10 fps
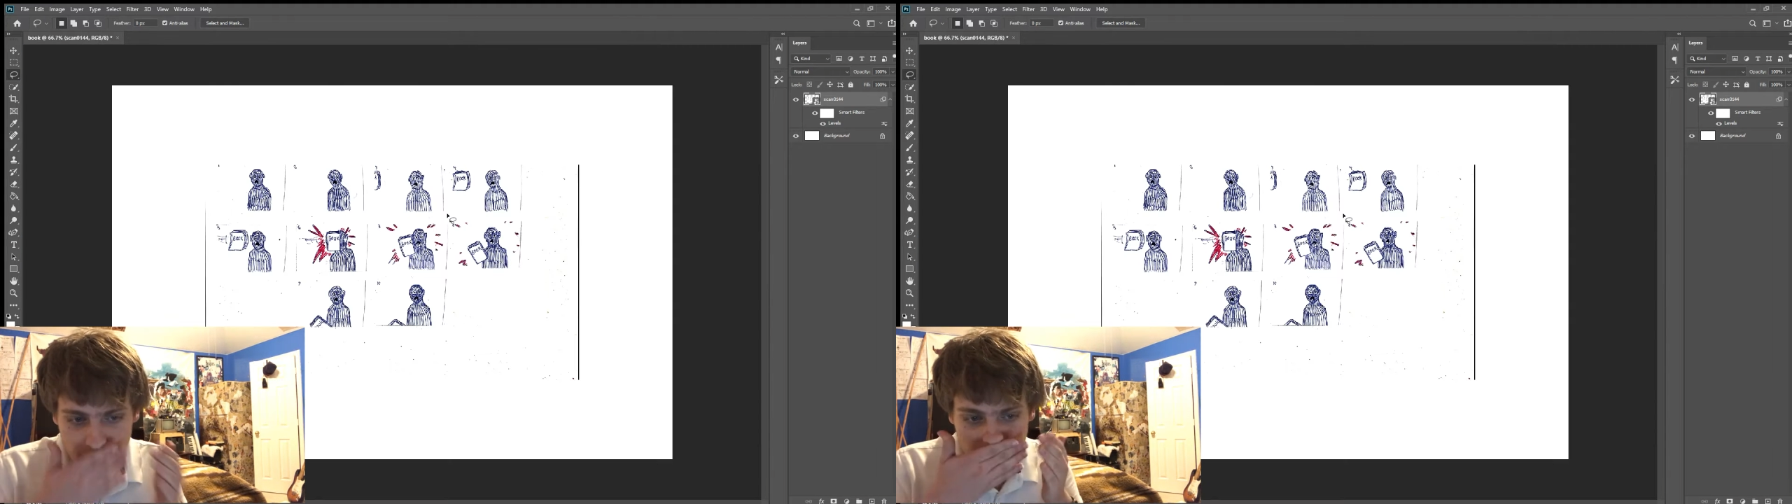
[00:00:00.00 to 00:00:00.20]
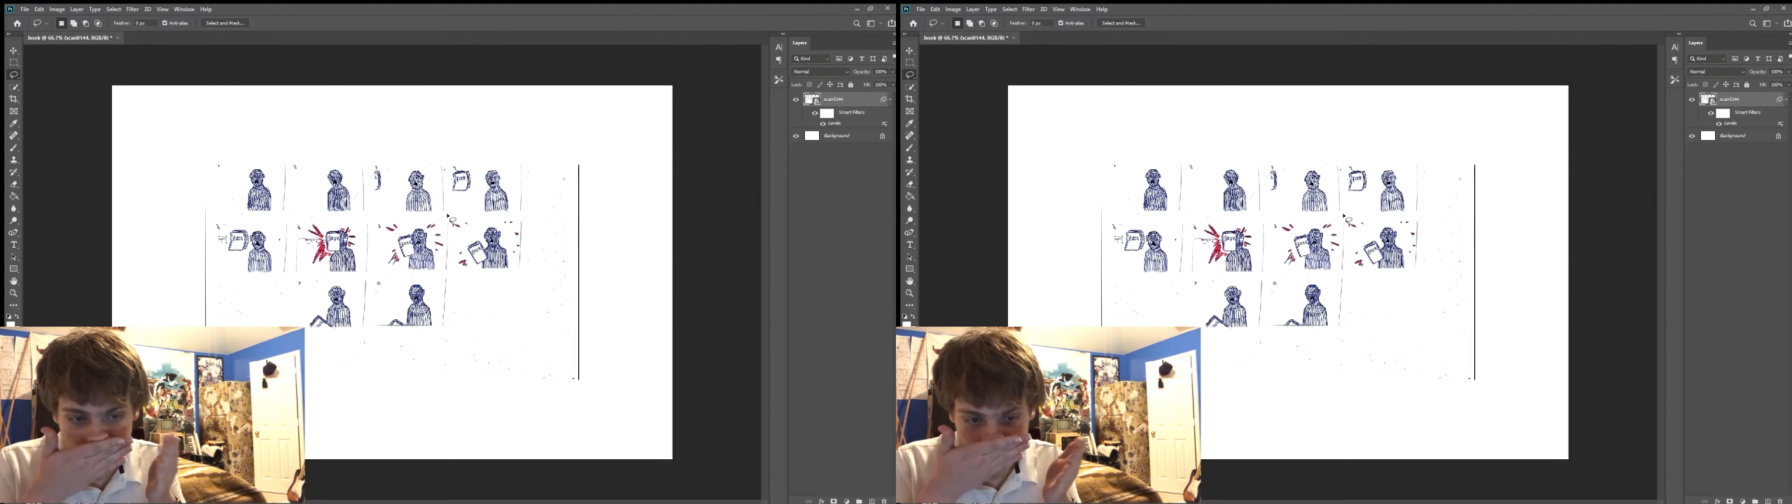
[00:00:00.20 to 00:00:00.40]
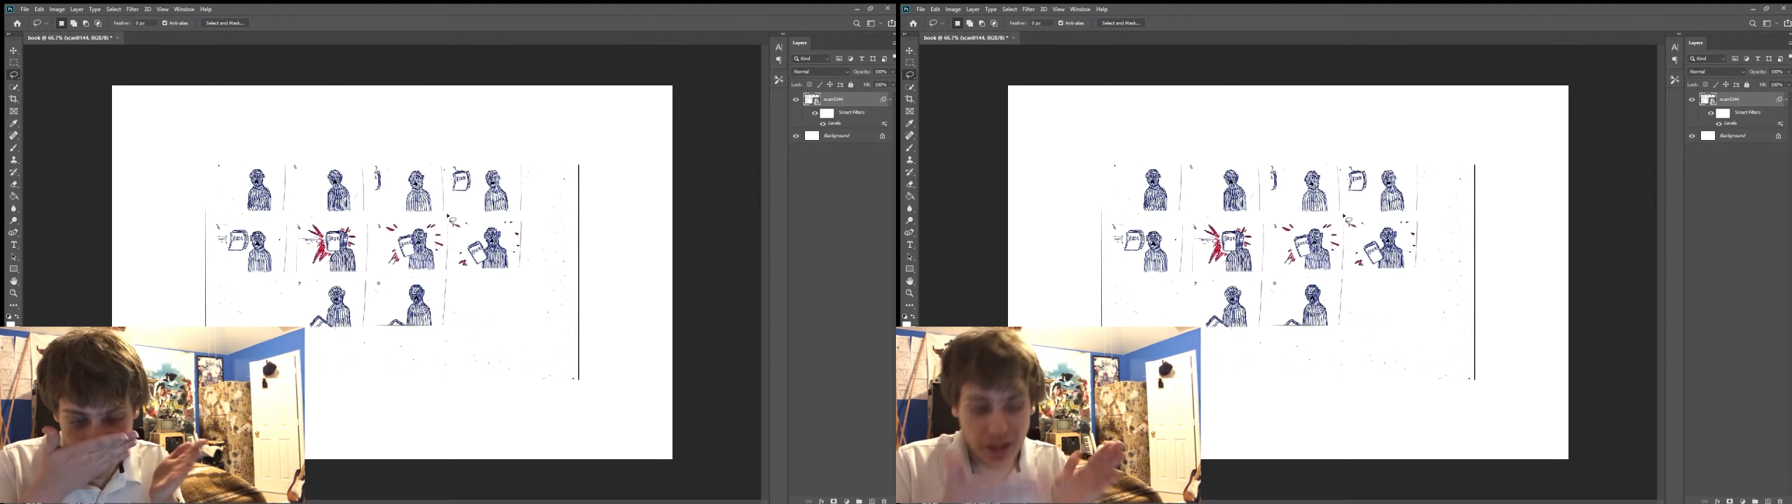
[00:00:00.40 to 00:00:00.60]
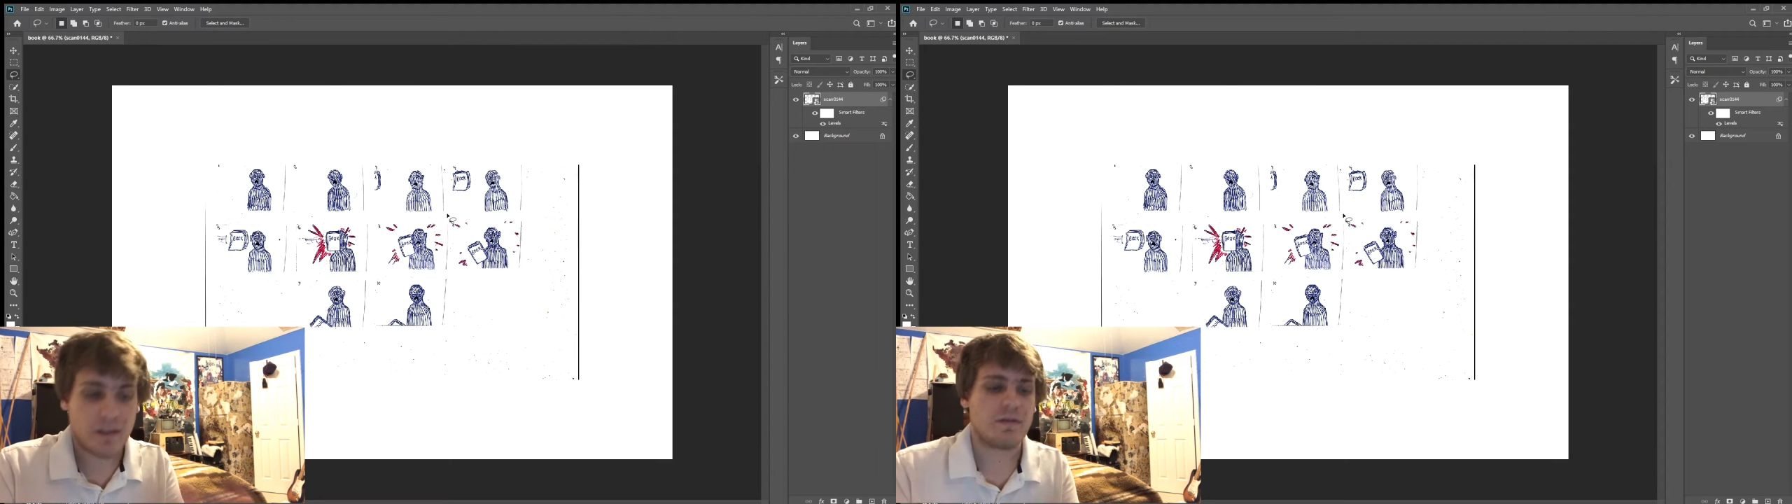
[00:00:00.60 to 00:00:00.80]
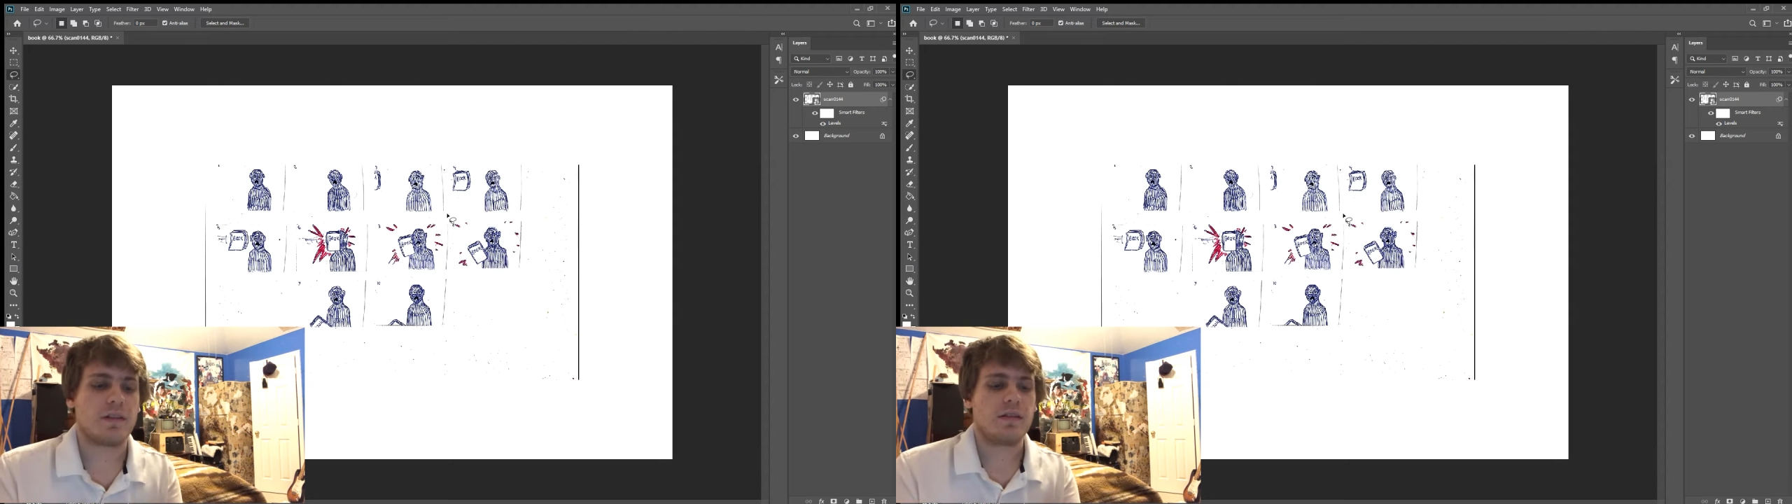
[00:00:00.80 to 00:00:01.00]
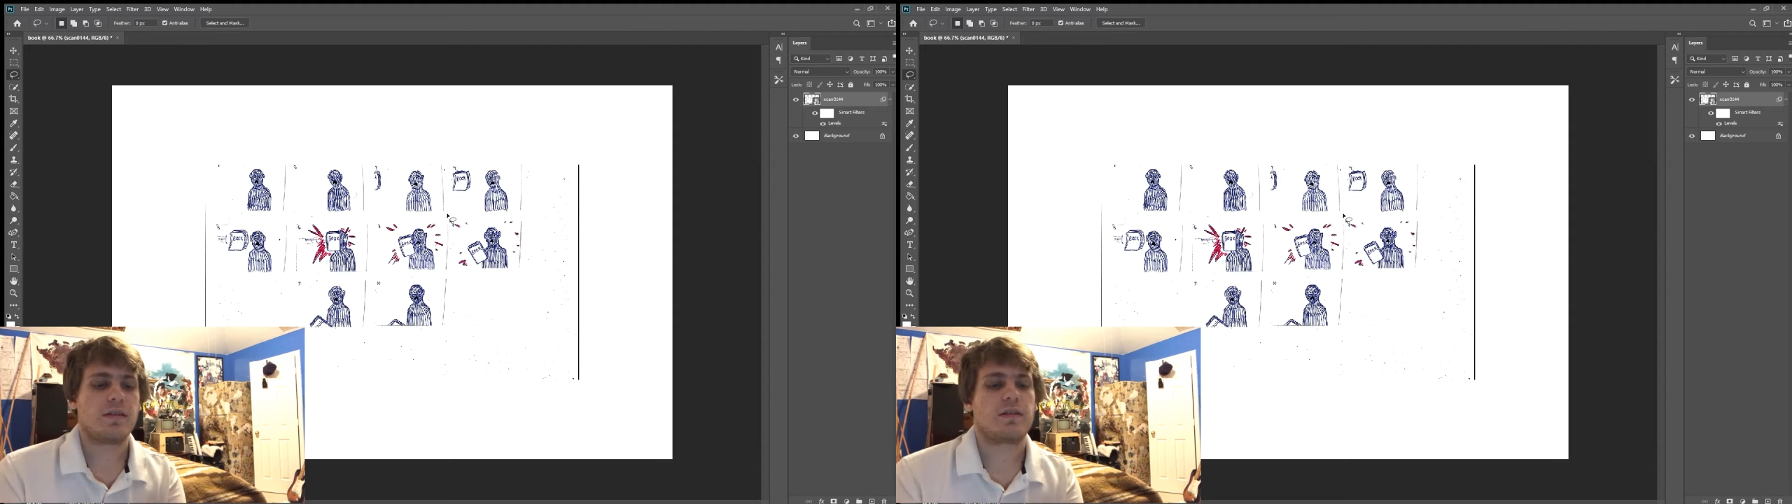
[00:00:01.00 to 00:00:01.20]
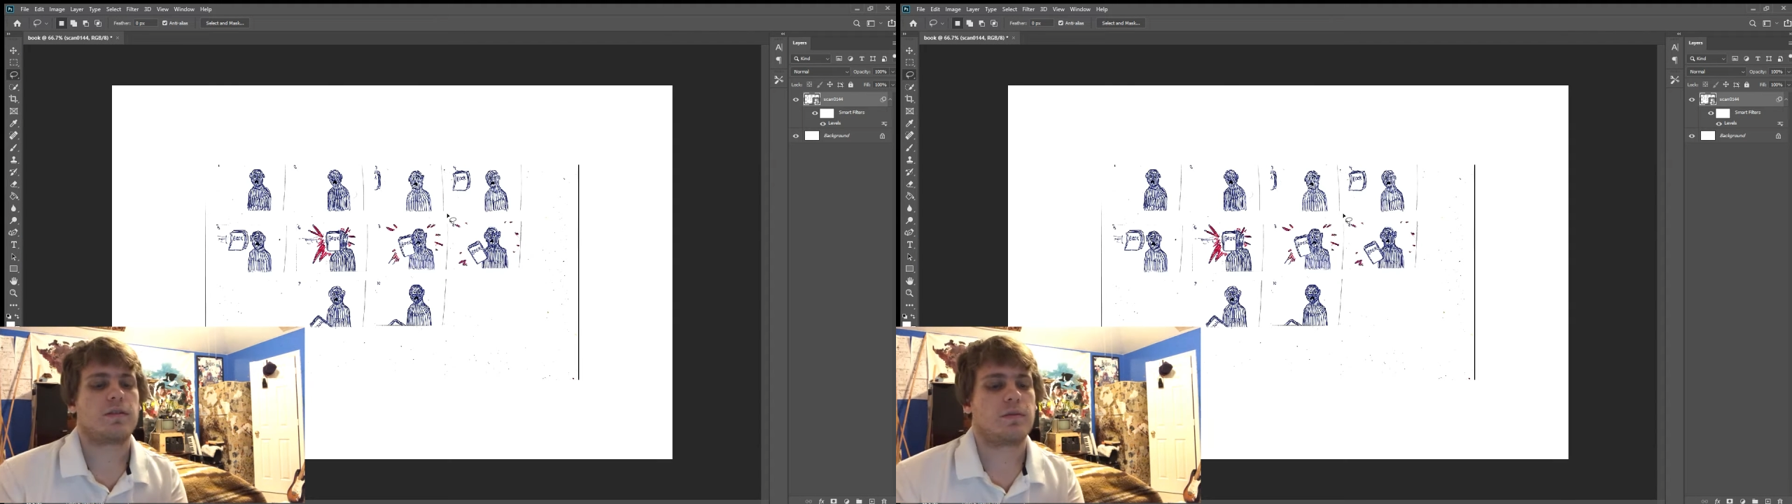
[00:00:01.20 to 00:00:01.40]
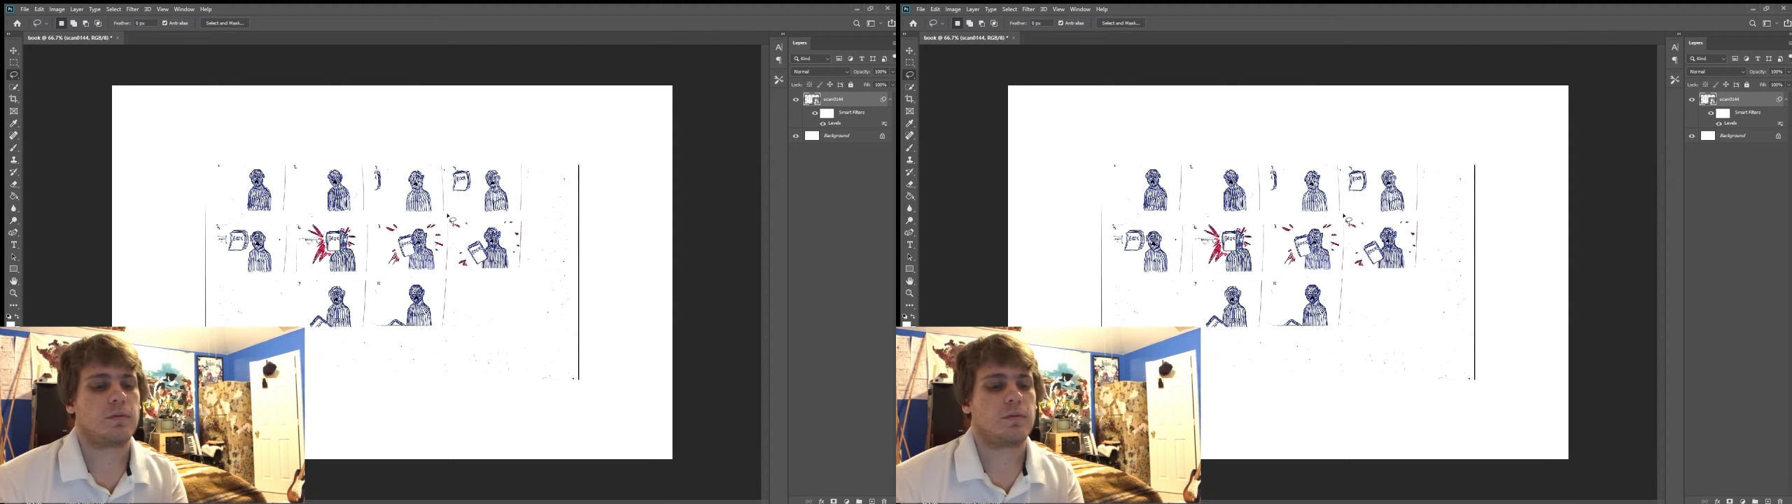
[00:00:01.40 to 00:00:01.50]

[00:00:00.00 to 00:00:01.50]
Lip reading: So I have this